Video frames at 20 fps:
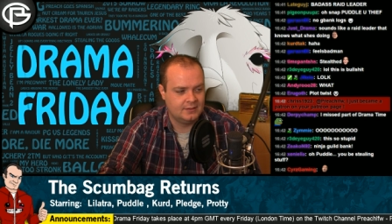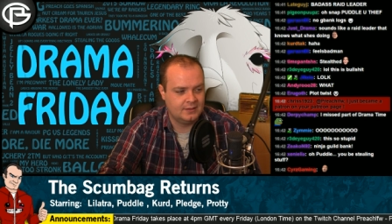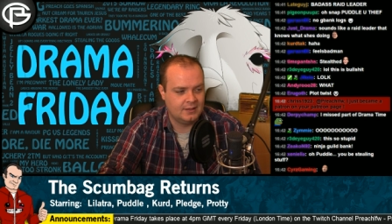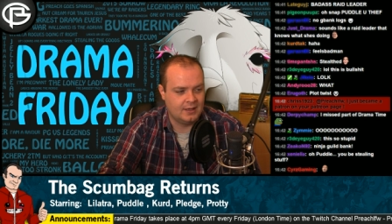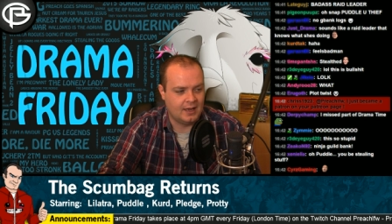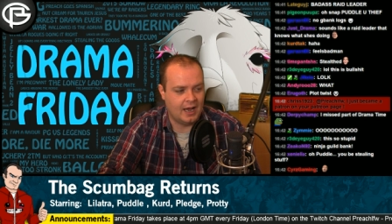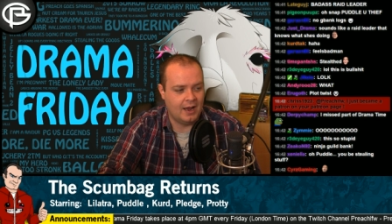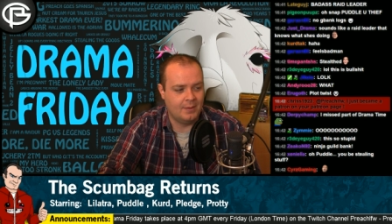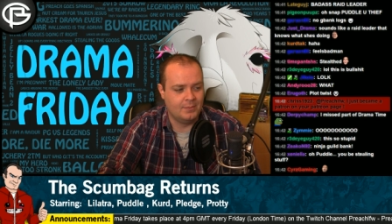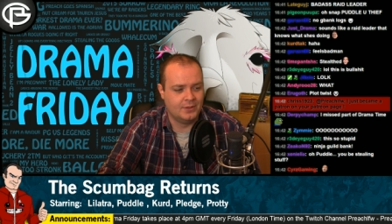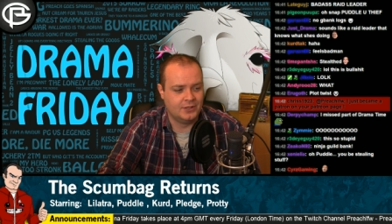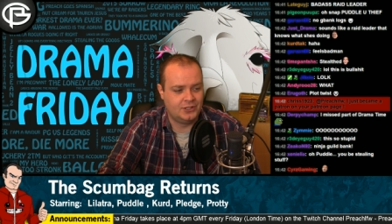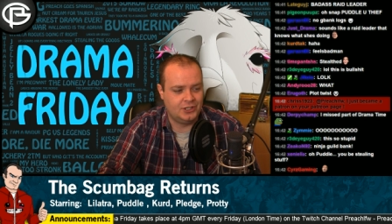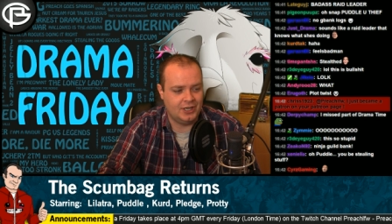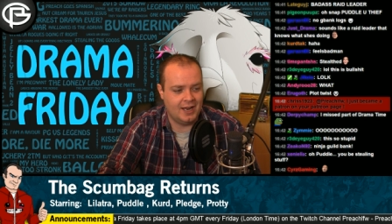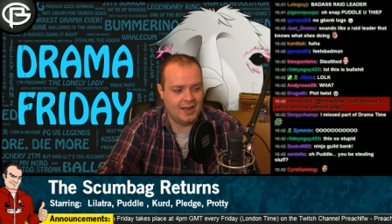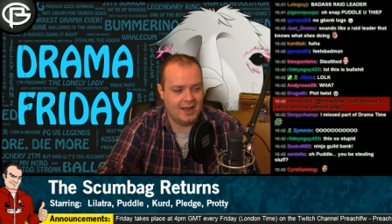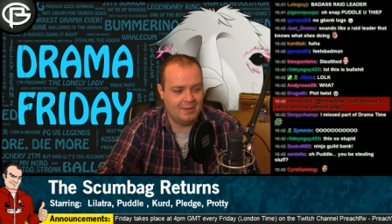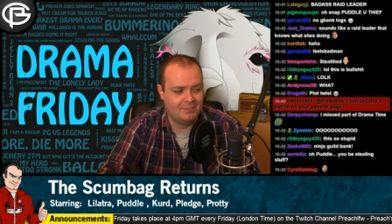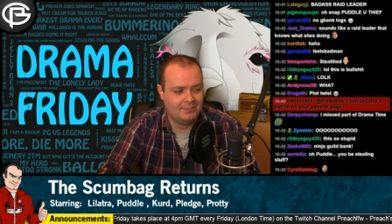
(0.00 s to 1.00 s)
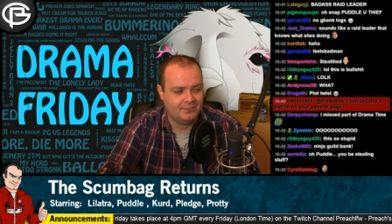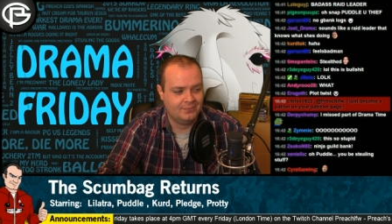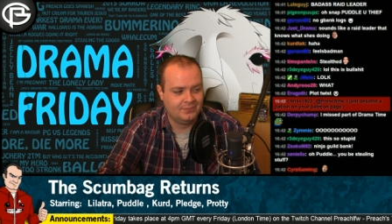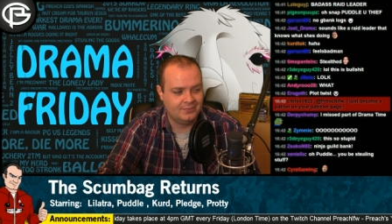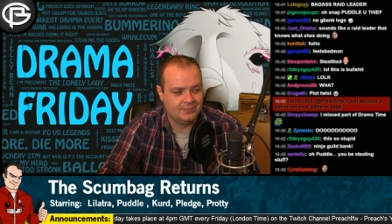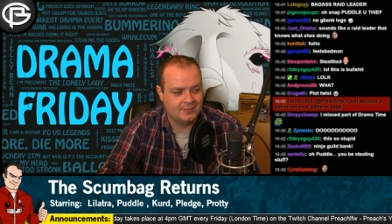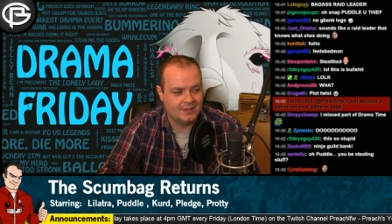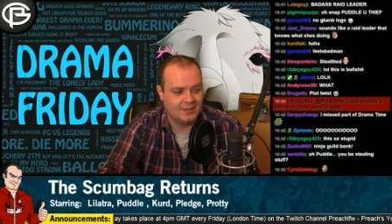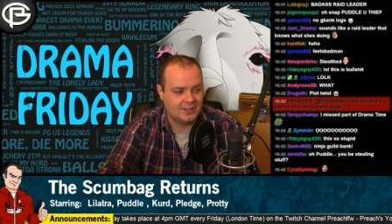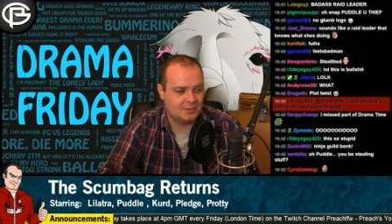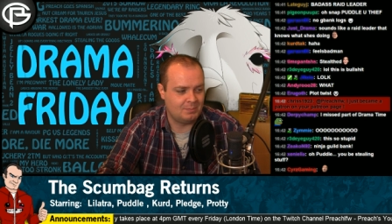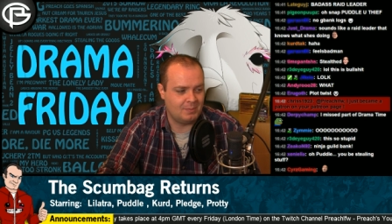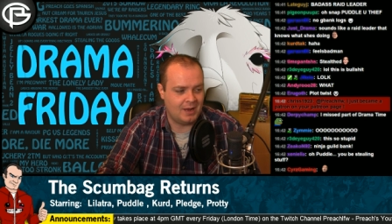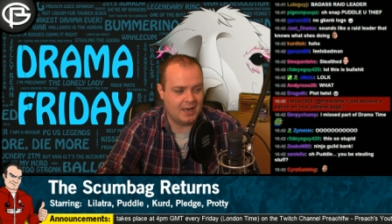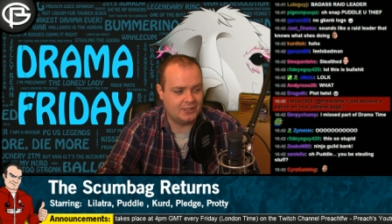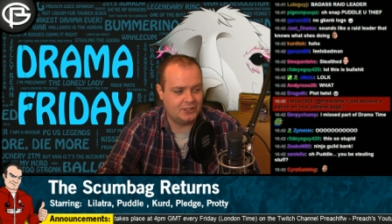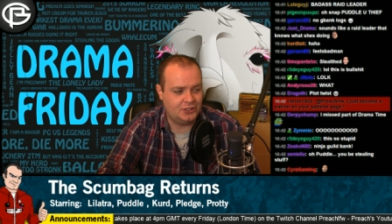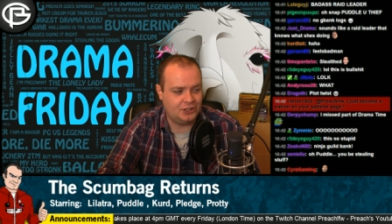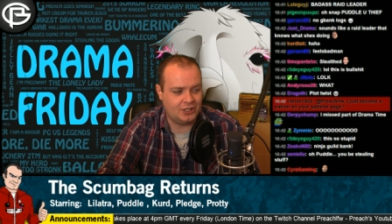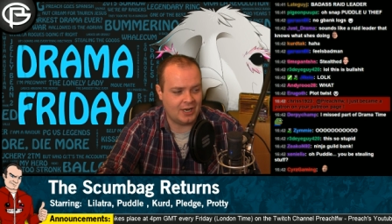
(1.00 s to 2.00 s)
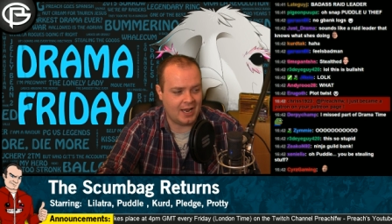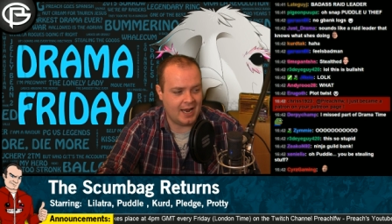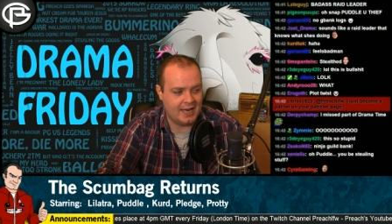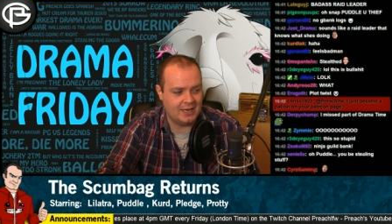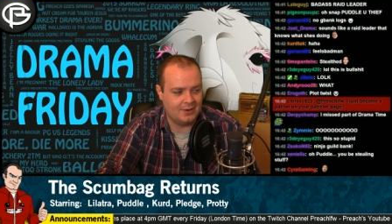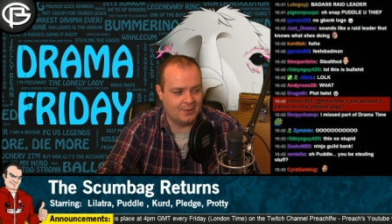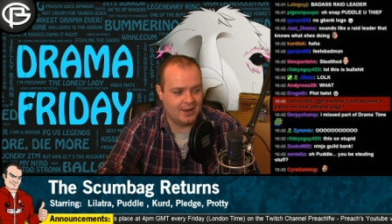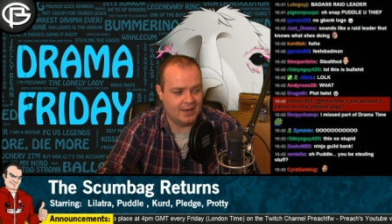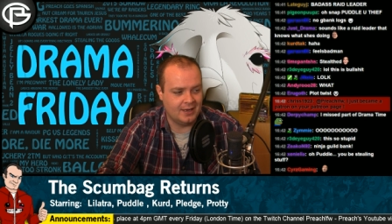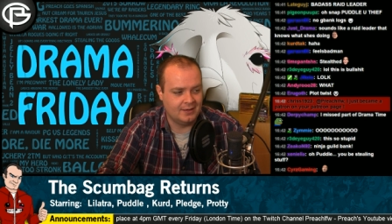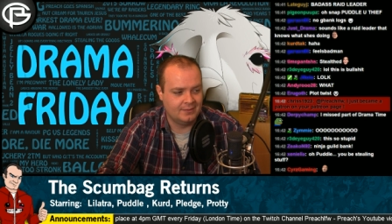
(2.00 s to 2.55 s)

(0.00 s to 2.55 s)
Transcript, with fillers: I'm the GM. It's my shit anyway.